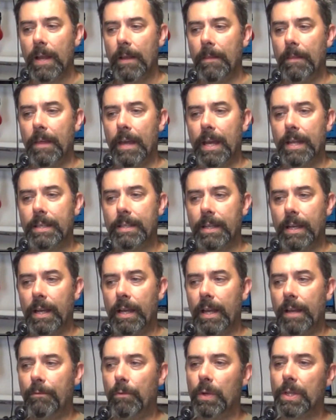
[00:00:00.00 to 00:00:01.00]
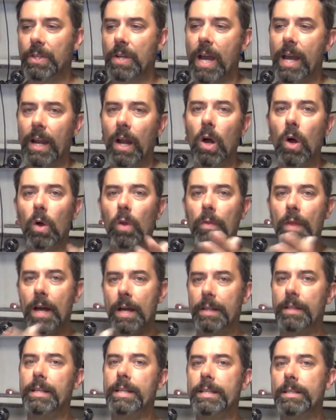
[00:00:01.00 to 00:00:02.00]
that if we try to hold
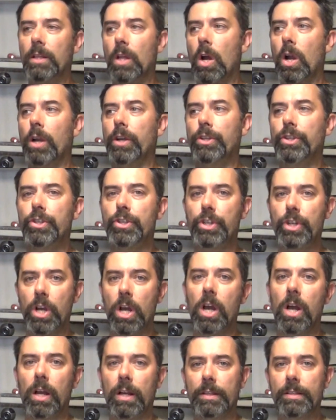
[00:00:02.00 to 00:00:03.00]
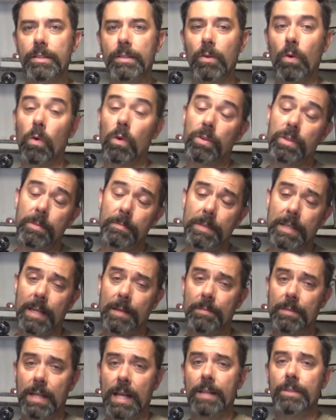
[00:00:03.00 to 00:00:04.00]
on to these large chunks, or
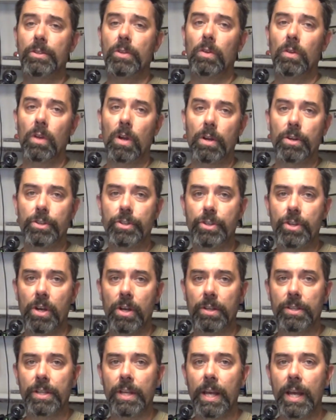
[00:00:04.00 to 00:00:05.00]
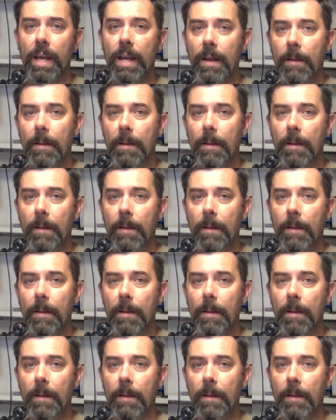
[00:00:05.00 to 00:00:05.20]
sometimes not so large chunks,